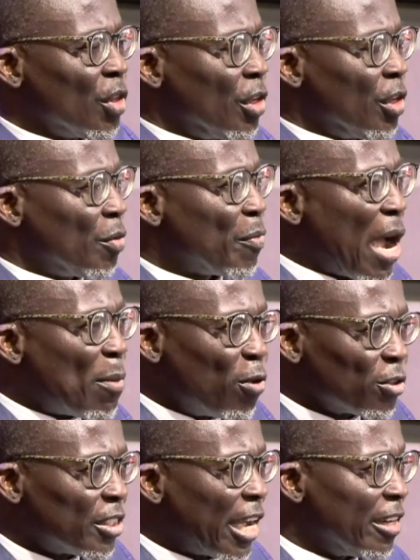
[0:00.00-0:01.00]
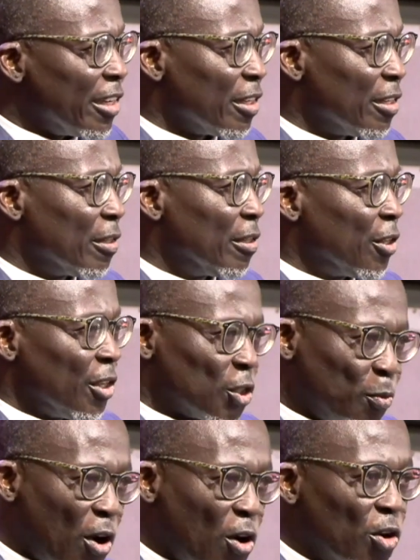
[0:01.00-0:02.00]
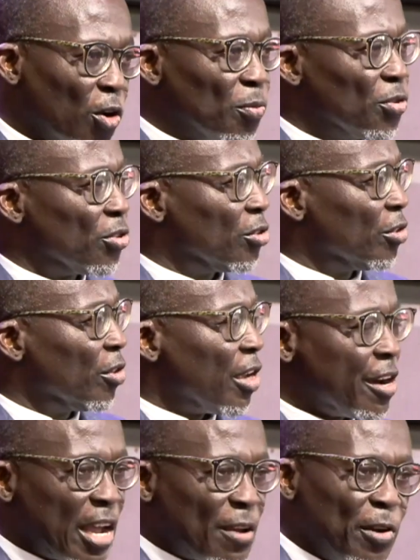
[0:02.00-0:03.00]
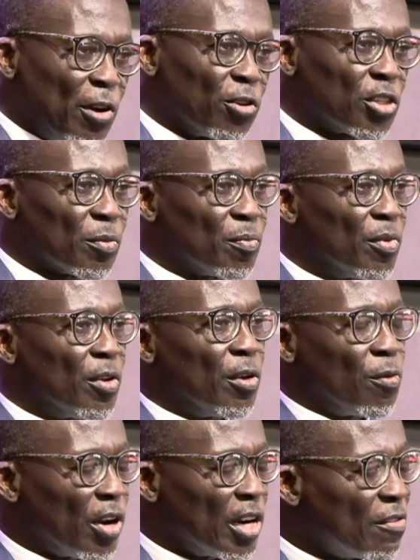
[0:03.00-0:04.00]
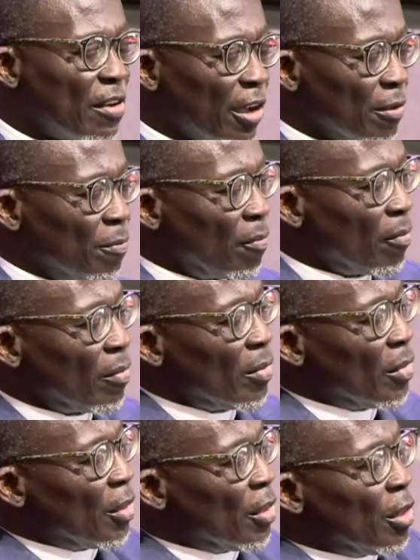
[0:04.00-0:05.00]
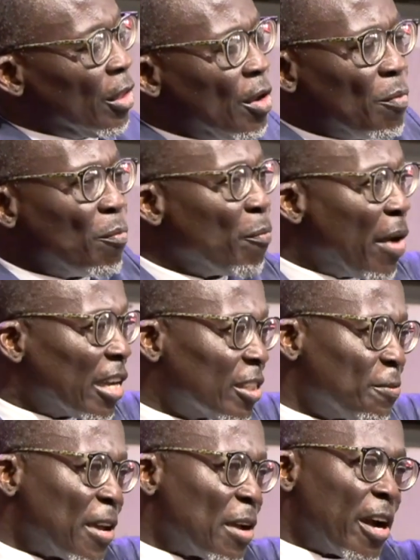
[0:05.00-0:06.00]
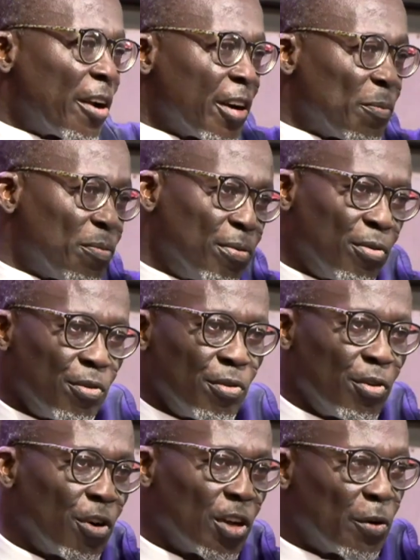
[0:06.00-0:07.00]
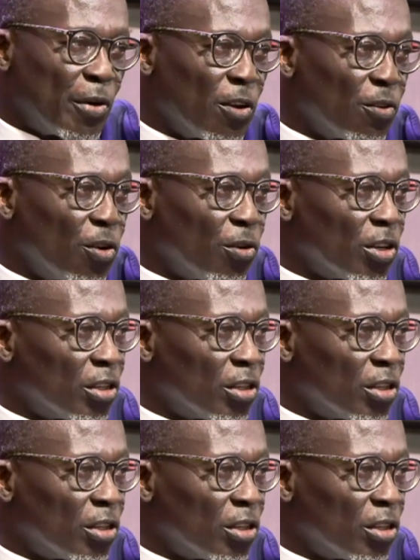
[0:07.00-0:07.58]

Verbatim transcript: Bible study. Small groups, area fellowship, whatever. Much firmer grip on the Word of God.